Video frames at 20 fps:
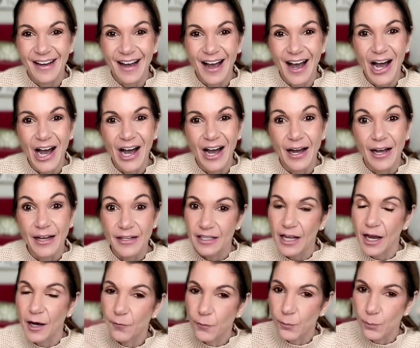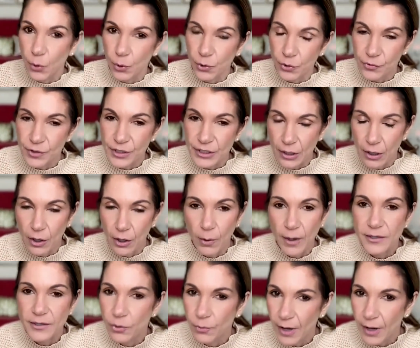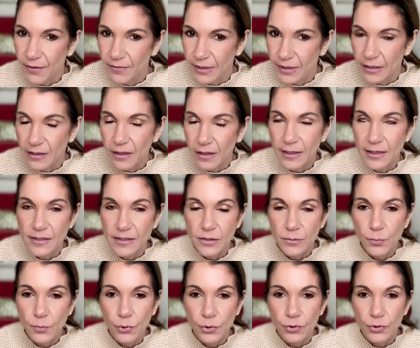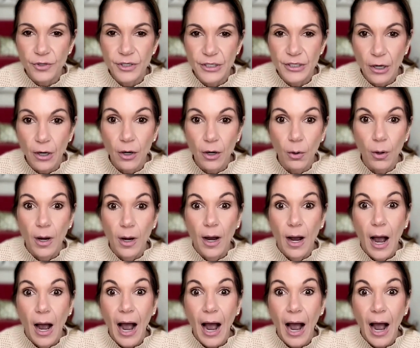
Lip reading: aside from Puerto Rico, I don't have any clients in Puerto Rico,